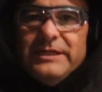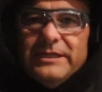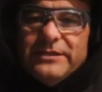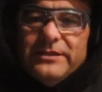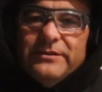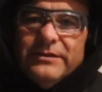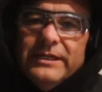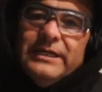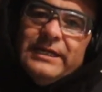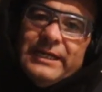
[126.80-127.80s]
we need to do.
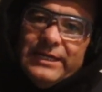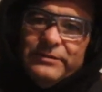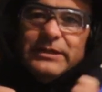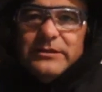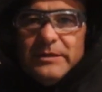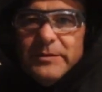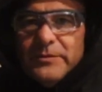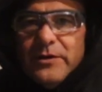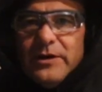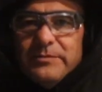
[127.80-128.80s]
And you can do a couple of
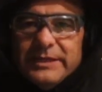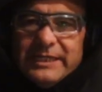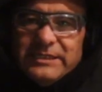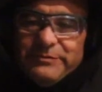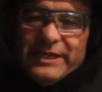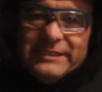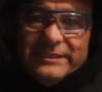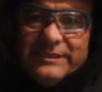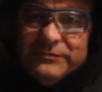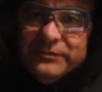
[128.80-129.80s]
more arm. But that's the basic
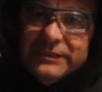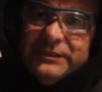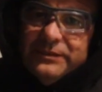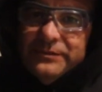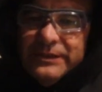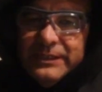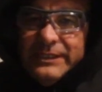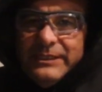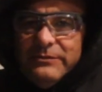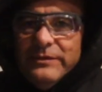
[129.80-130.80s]
stuff we want to do.
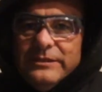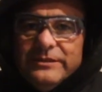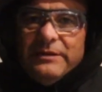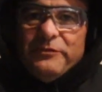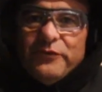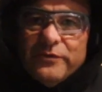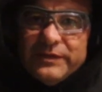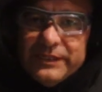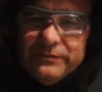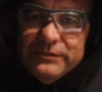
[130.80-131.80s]
And we want to do that before
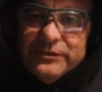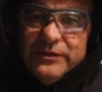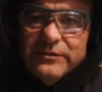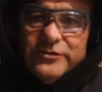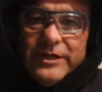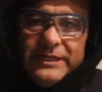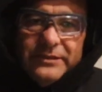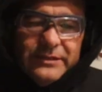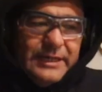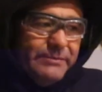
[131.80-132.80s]
we start training,
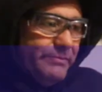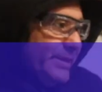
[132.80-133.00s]
okay?